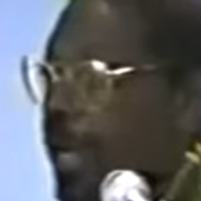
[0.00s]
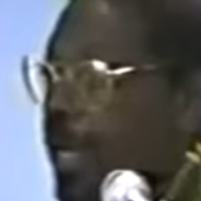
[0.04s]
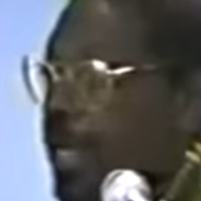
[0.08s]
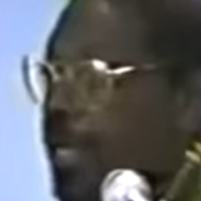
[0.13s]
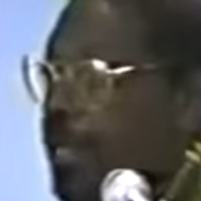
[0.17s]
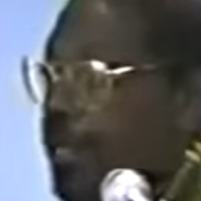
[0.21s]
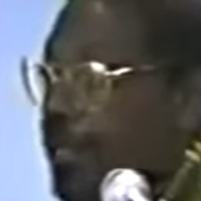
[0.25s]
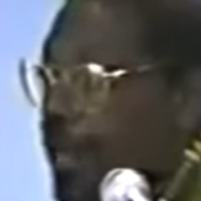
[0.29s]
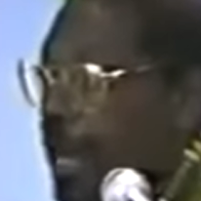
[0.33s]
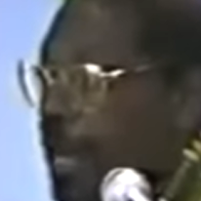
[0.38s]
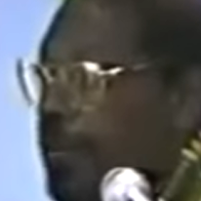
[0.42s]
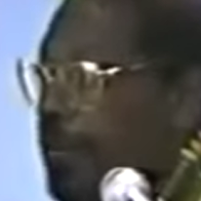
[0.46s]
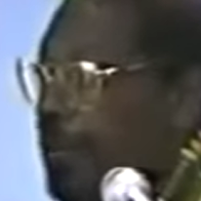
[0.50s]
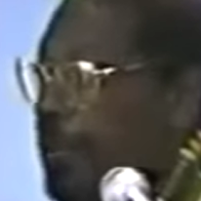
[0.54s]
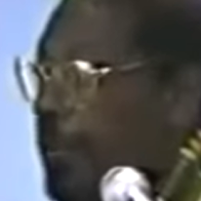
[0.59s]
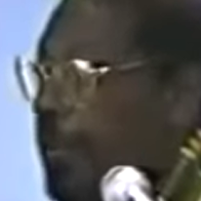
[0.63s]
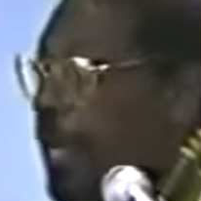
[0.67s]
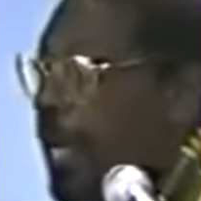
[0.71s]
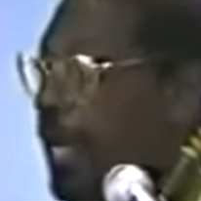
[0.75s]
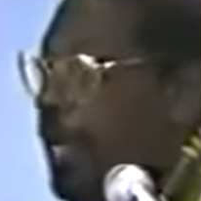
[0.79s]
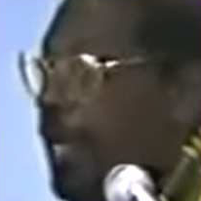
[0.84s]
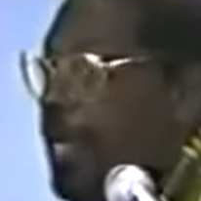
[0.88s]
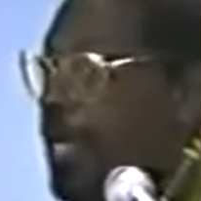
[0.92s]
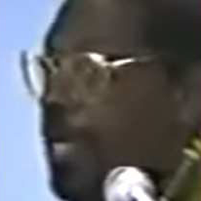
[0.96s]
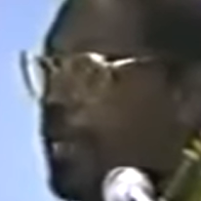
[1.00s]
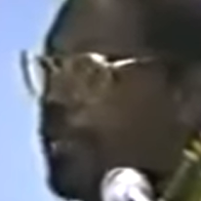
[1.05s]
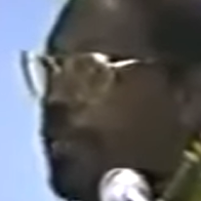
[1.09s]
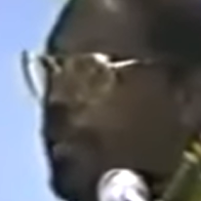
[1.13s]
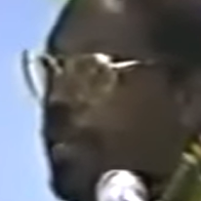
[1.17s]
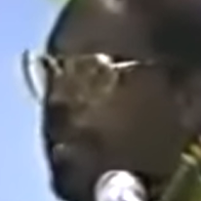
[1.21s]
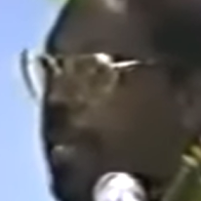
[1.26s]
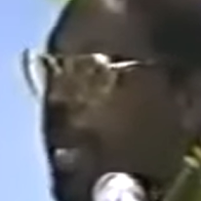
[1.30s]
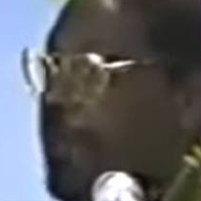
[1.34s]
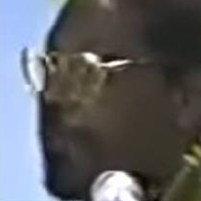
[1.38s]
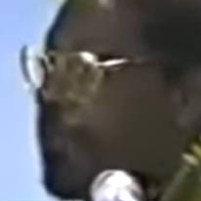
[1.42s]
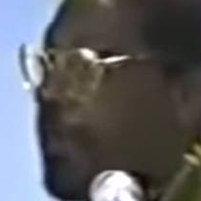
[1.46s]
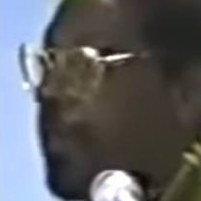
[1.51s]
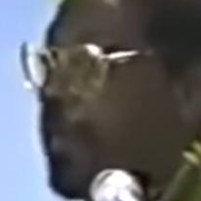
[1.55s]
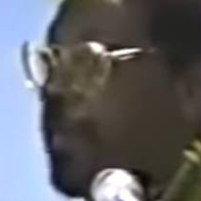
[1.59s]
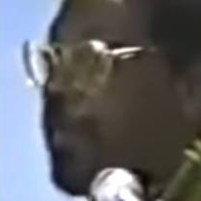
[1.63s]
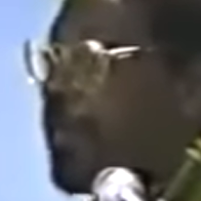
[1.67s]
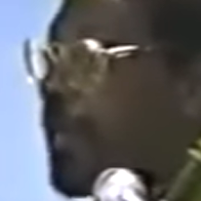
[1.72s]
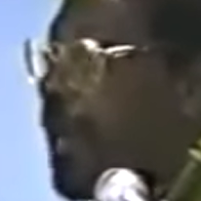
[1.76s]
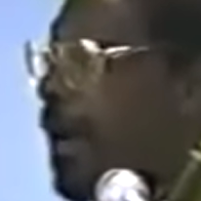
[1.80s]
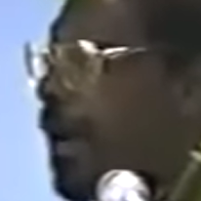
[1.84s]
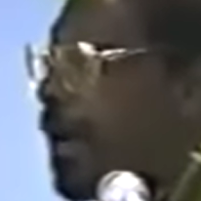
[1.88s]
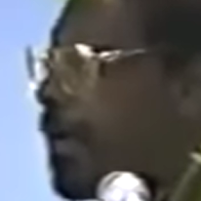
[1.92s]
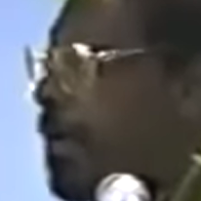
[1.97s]
And as I will point out later, we're not
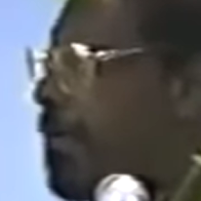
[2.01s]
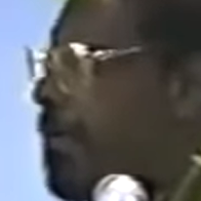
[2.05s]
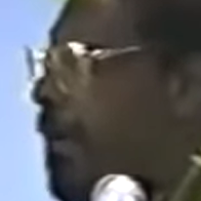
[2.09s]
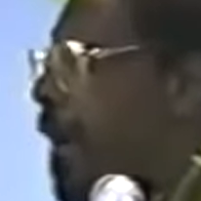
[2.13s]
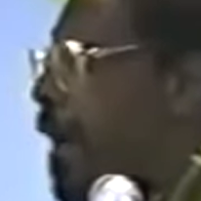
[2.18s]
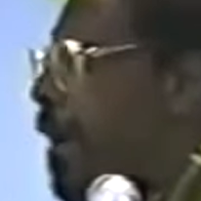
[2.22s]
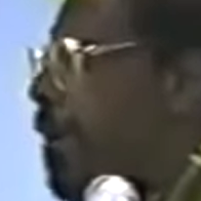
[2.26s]
merely talking